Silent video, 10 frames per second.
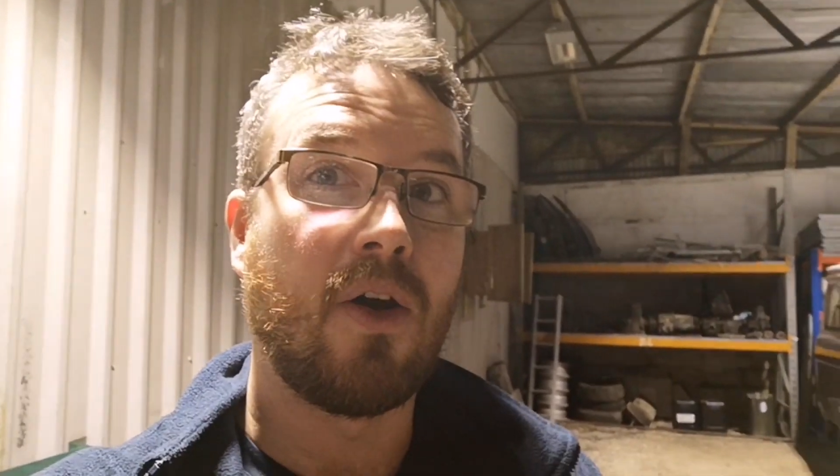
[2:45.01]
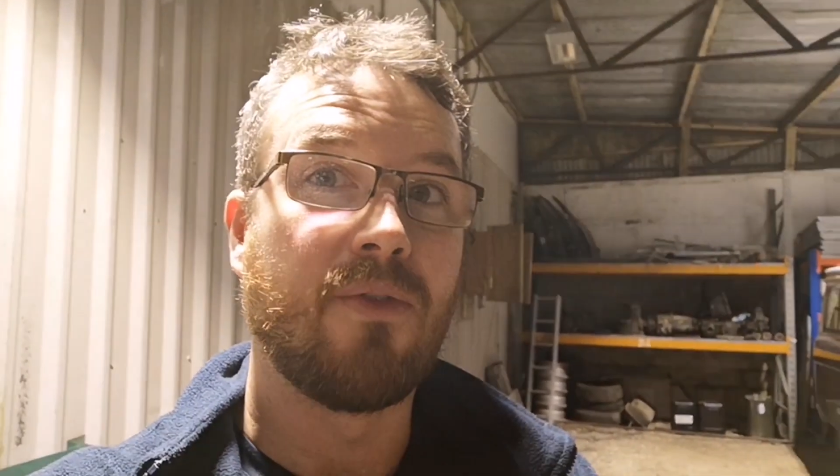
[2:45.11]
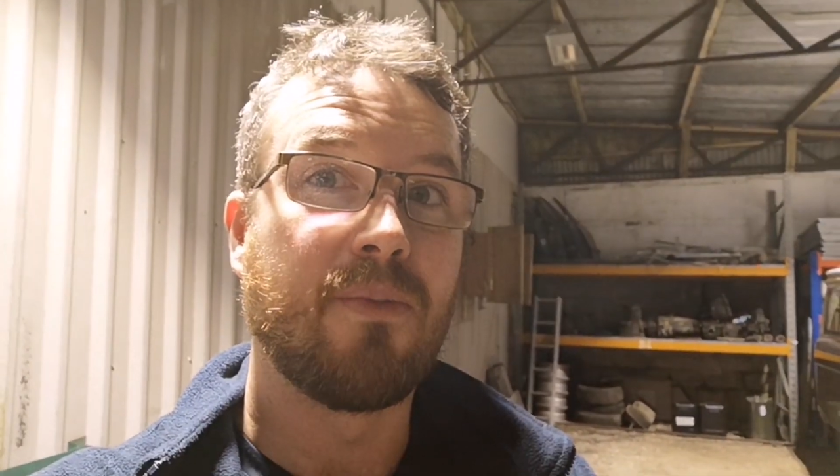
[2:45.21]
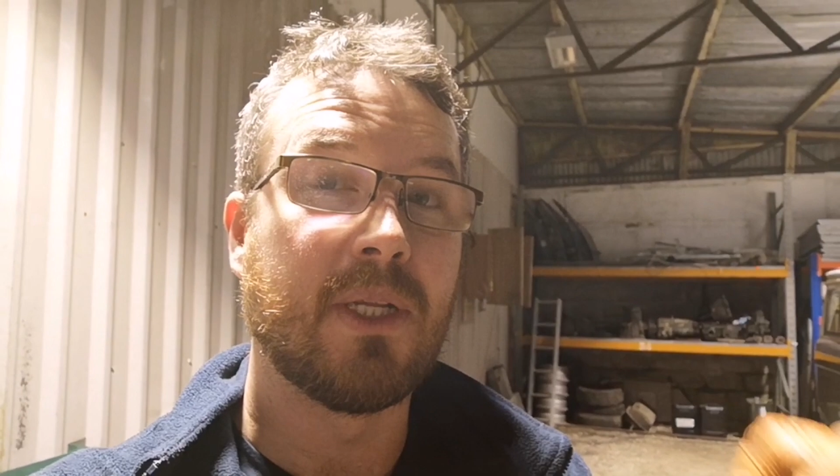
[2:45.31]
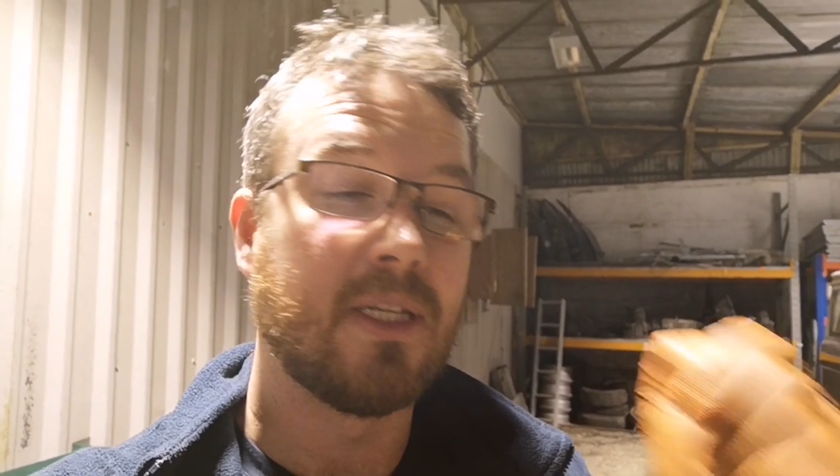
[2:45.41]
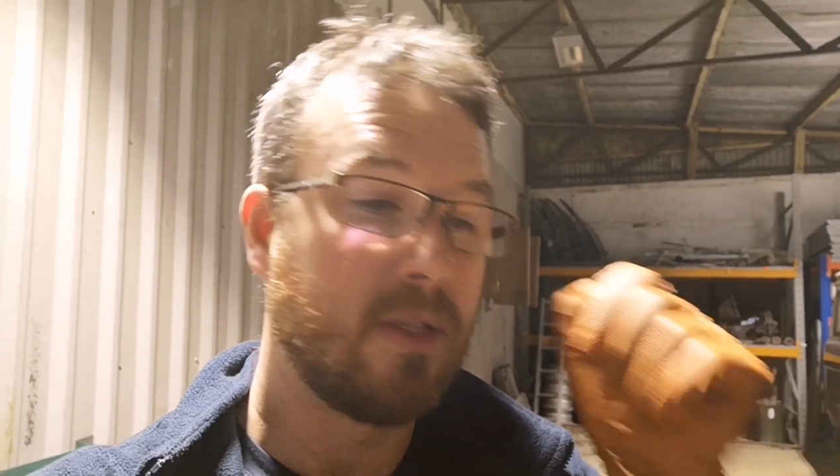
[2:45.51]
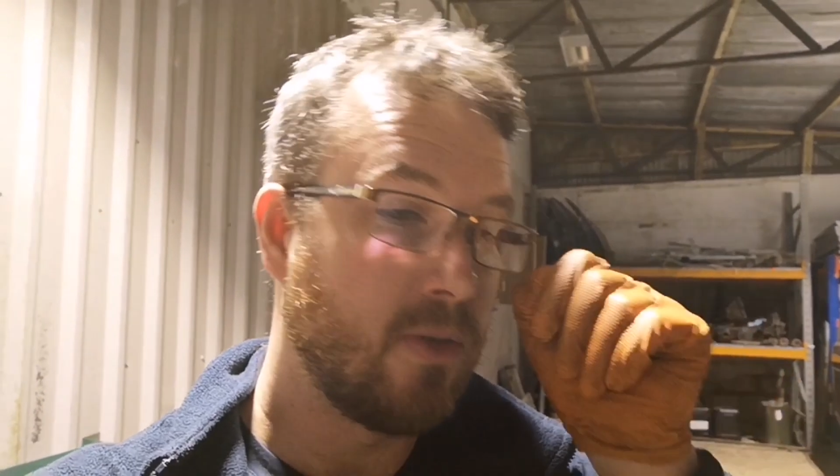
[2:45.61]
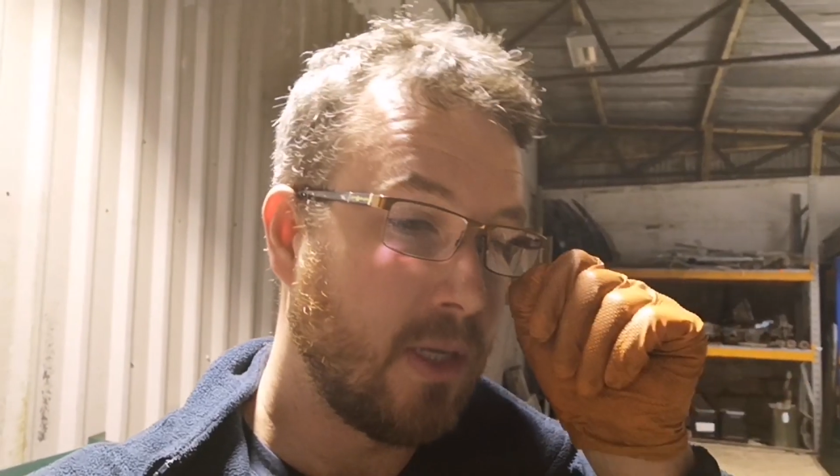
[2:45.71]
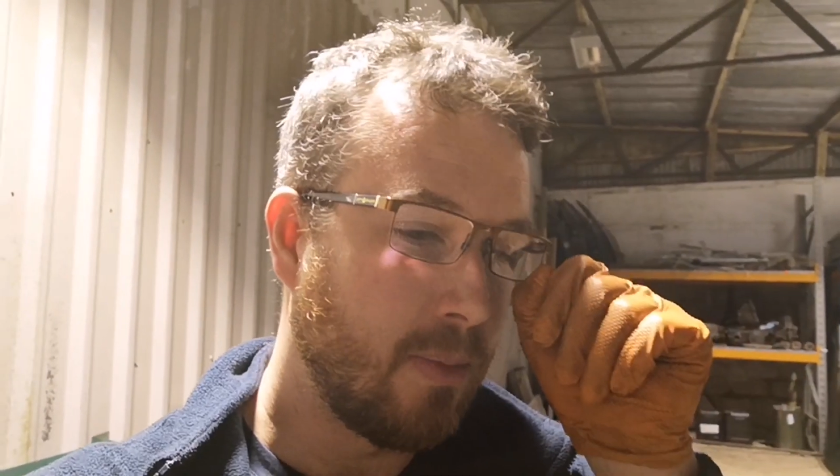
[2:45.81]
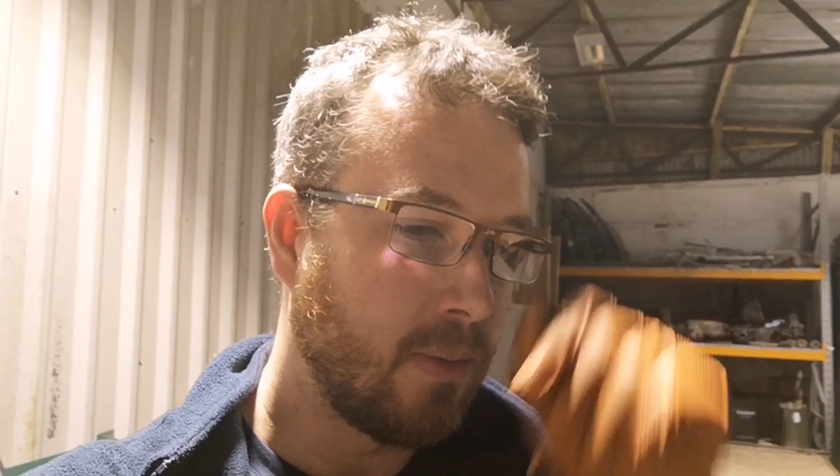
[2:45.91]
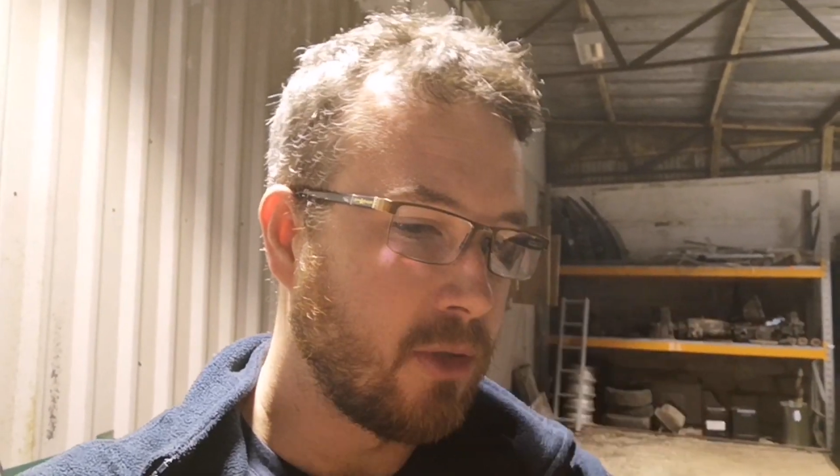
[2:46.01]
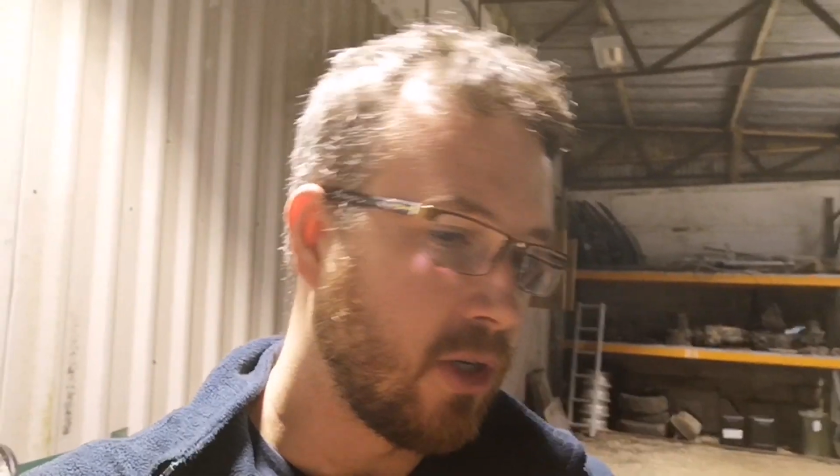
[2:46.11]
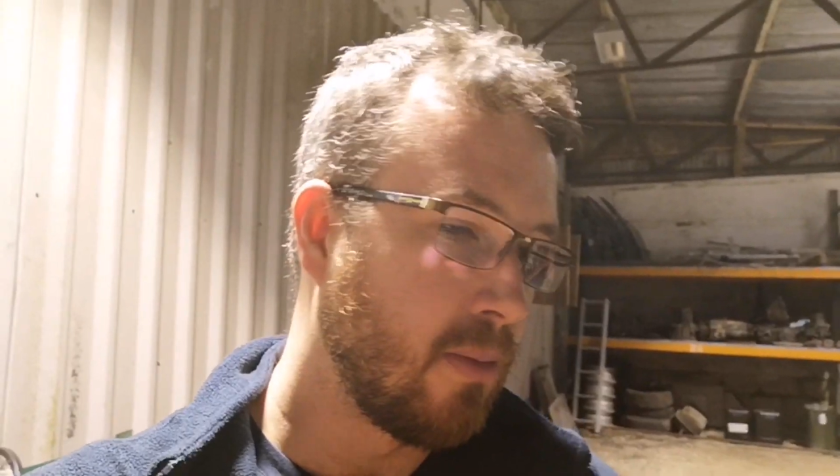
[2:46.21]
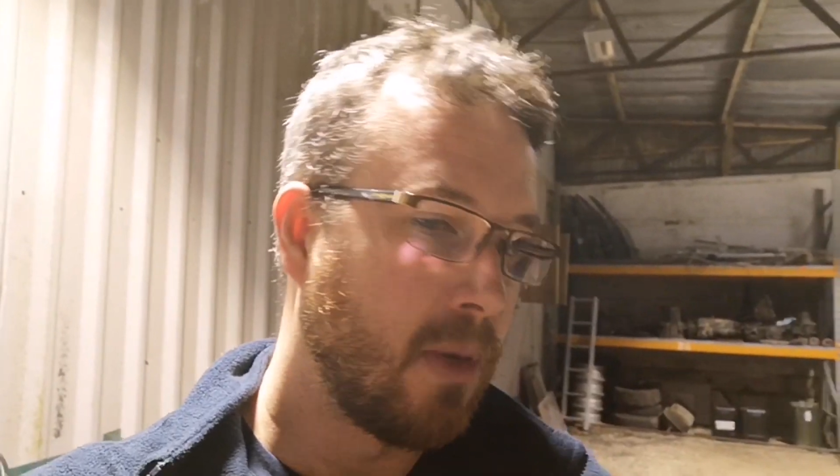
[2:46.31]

off bits I don't need but I'm just going